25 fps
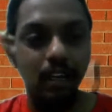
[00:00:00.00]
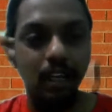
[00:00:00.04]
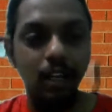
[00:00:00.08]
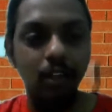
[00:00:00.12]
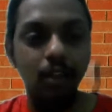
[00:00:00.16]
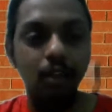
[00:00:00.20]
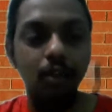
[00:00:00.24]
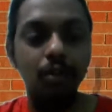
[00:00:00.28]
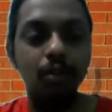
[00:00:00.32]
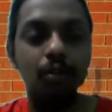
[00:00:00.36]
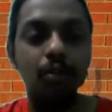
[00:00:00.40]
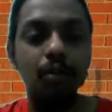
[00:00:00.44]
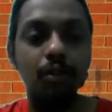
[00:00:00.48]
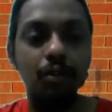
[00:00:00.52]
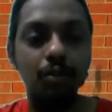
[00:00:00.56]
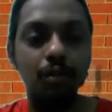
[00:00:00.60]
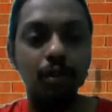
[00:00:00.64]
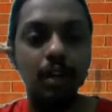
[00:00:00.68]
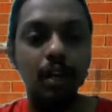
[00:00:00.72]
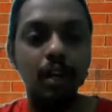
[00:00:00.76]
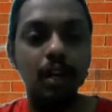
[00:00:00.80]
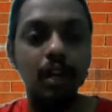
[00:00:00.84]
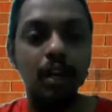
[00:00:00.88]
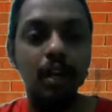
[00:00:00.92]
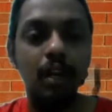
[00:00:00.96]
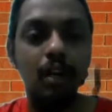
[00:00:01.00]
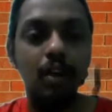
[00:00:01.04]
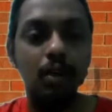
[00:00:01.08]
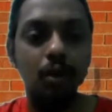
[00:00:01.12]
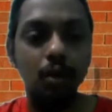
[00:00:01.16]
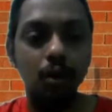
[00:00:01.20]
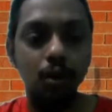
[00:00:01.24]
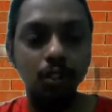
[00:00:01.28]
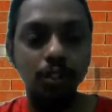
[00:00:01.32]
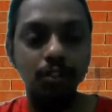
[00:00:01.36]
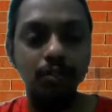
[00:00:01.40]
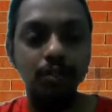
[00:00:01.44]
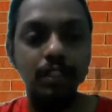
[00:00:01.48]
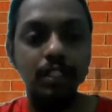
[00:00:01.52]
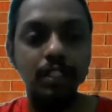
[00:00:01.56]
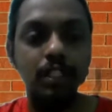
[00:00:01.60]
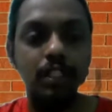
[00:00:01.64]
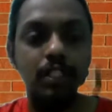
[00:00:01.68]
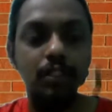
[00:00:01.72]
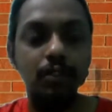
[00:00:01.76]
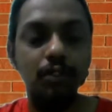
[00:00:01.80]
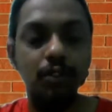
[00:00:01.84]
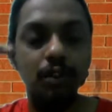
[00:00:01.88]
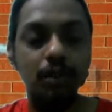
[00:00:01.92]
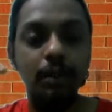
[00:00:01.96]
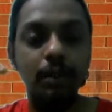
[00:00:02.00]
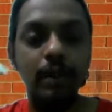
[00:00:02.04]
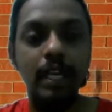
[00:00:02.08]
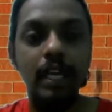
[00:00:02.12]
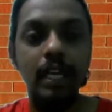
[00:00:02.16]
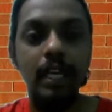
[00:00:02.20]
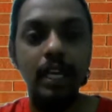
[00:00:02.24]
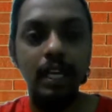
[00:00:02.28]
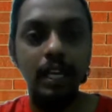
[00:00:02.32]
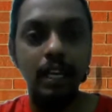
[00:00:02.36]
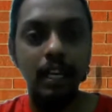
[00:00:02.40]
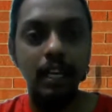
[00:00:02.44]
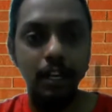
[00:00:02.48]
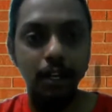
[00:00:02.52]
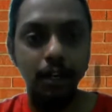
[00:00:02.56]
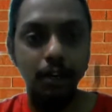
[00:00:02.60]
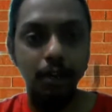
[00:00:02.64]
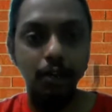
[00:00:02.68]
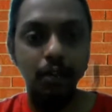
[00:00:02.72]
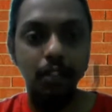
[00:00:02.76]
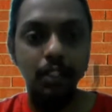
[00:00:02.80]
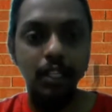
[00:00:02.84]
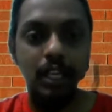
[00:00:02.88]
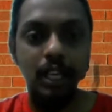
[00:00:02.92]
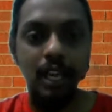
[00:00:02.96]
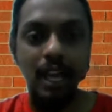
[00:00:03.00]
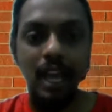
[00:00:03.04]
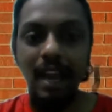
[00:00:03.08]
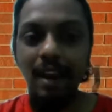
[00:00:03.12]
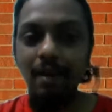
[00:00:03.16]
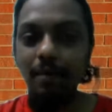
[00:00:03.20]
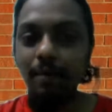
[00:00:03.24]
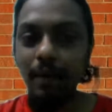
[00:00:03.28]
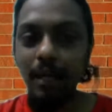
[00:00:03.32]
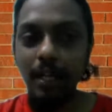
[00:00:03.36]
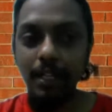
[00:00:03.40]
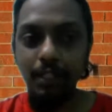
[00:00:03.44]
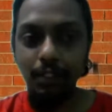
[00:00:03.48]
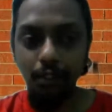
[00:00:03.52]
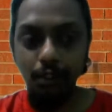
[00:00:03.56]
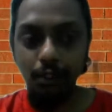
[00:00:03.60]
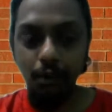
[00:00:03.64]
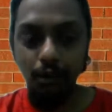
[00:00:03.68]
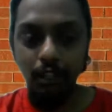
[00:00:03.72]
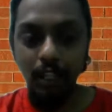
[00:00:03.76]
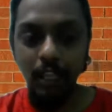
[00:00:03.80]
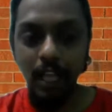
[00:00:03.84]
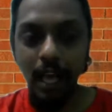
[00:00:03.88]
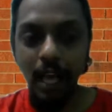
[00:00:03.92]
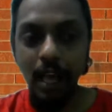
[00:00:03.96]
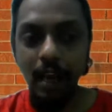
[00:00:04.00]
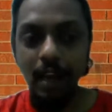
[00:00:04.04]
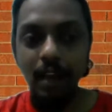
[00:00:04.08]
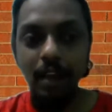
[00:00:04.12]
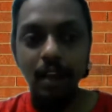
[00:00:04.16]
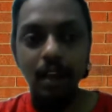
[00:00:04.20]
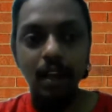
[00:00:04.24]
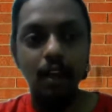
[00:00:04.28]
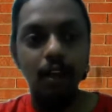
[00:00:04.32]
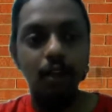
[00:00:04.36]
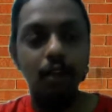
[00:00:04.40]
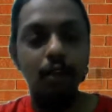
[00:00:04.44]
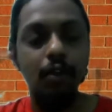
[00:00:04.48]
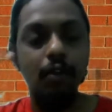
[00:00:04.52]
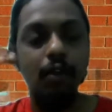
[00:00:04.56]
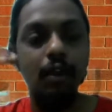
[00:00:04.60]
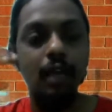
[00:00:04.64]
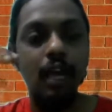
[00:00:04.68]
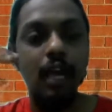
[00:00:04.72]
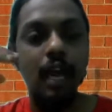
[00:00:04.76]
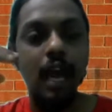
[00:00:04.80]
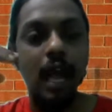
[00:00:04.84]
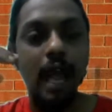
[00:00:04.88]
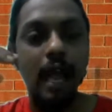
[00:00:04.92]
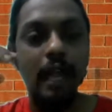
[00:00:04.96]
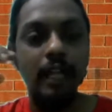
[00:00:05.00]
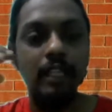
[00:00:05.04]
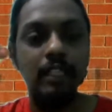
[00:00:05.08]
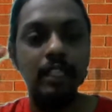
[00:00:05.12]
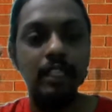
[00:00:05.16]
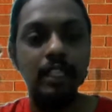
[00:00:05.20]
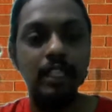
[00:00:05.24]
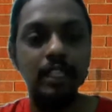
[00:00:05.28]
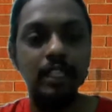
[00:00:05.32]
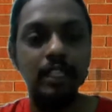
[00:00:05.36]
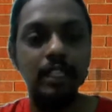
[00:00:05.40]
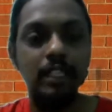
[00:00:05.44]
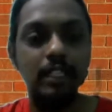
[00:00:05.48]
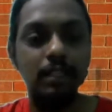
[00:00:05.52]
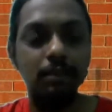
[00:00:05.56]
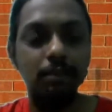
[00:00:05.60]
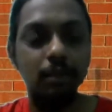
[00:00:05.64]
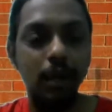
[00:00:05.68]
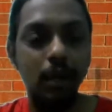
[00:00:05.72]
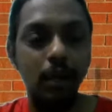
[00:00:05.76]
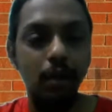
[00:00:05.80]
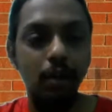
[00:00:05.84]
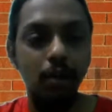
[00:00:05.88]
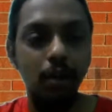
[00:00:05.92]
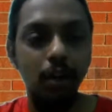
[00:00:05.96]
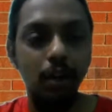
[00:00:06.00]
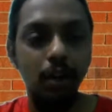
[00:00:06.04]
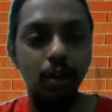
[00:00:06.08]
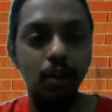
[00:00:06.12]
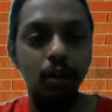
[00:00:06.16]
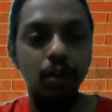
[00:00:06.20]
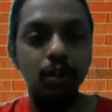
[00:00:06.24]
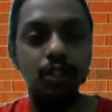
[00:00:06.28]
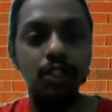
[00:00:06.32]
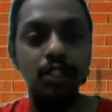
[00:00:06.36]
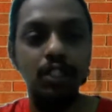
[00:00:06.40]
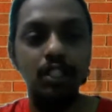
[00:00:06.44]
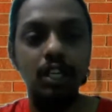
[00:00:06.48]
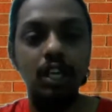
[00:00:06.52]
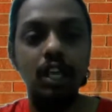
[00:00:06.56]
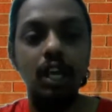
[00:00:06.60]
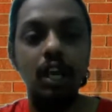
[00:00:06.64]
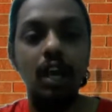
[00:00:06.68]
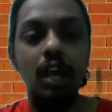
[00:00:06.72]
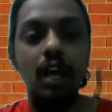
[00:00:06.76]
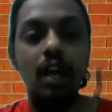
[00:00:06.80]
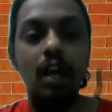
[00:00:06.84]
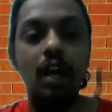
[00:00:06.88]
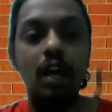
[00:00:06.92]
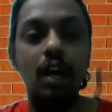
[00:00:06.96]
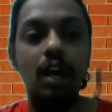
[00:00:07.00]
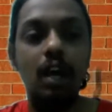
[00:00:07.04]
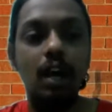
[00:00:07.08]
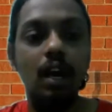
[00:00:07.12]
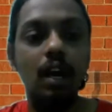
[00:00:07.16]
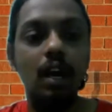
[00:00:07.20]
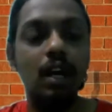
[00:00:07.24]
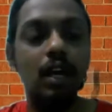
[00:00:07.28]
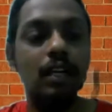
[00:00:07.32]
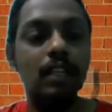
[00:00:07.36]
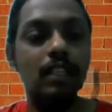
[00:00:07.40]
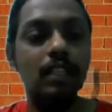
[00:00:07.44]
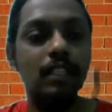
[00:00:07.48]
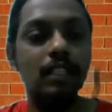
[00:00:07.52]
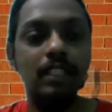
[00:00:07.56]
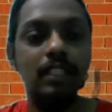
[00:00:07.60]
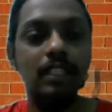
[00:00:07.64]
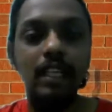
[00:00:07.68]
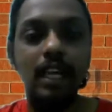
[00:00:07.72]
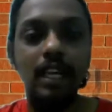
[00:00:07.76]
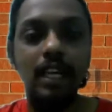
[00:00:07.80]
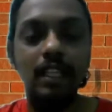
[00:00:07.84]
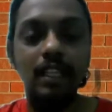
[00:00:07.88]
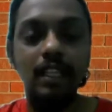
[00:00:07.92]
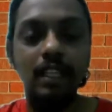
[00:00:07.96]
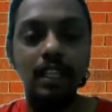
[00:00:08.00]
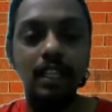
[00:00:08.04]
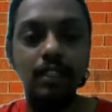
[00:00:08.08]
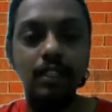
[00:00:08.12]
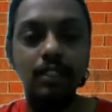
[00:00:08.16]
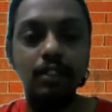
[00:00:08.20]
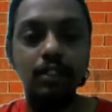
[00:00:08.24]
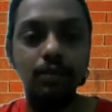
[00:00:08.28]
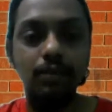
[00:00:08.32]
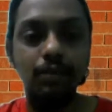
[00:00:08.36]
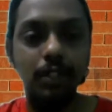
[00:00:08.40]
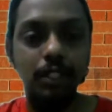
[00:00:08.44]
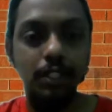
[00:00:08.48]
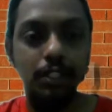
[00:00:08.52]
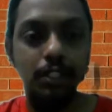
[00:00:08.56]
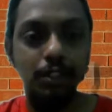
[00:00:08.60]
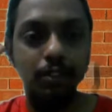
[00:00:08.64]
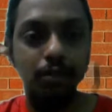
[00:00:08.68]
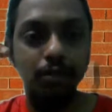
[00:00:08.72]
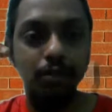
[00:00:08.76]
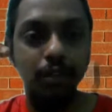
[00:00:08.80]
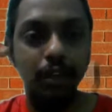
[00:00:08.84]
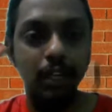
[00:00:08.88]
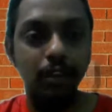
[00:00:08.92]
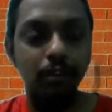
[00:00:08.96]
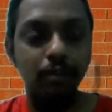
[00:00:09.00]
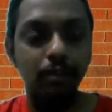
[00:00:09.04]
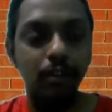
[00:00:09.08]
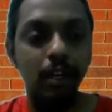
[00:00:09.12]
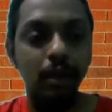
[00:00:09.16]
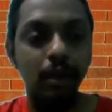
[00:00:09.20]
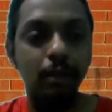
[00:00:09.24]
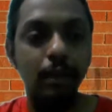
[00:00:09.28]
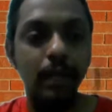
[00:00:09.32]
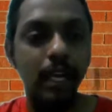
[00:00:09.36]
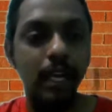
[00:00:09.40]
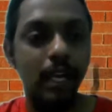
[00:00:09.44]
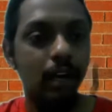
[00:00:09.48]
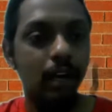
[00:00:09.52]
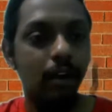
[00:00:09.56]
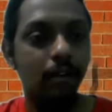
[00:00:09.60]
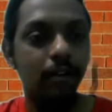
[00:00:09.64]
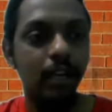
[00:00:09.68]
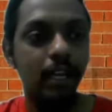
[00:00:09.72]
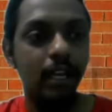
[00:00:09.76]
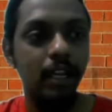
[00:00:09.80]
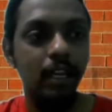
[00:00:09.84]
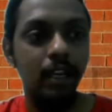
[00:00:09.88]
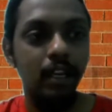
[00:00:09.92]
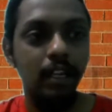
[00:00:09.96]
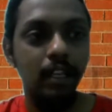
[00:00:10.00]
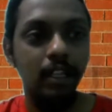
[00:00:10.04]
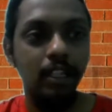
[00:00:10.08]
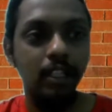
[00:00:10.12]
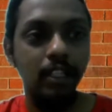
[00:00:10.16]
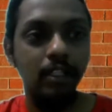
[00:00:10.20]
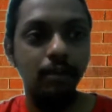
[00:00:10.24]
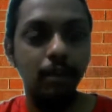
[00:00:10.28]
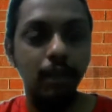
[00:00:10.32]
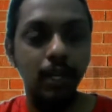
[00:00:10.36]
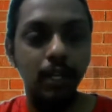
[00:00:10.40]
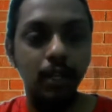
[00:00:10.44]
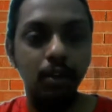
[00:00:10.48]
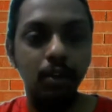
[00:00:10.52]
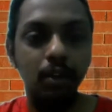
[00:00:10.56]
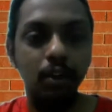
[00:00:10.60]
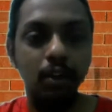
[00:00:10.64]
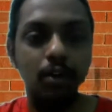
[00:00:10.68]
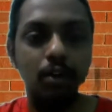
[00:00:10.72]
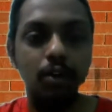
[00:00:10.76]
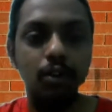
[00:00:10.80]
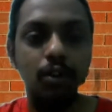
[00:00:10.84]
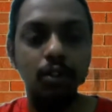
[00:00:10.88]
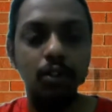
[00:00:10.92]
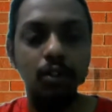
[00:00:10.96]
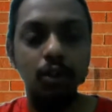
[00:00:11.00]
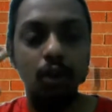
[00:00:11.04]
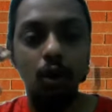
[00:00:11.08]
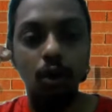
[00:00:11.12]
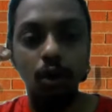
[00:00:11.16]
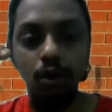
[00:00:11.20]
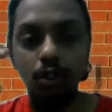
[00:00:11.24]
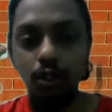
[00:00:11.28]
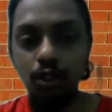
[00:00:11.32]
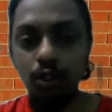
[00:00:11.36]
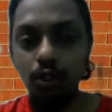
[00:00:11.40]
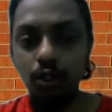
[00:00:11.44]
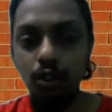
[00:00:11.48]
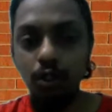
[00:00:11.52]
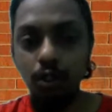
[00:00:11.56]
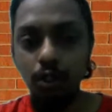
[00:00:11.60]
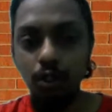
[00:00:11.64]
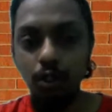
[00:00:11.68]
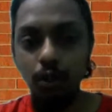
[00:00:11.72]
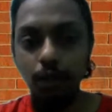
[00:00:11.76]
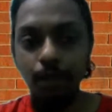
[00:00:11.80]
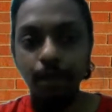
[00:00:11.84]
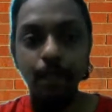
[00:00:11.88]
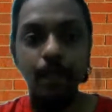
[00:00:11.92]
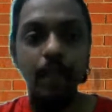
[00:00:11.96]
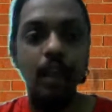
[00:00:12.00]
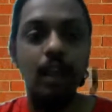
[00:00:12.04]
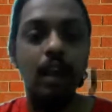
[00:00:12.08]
your course fees will be getting reduced, and based on that you can access this particular course. These are the things which we will be covering in this particular course. Also,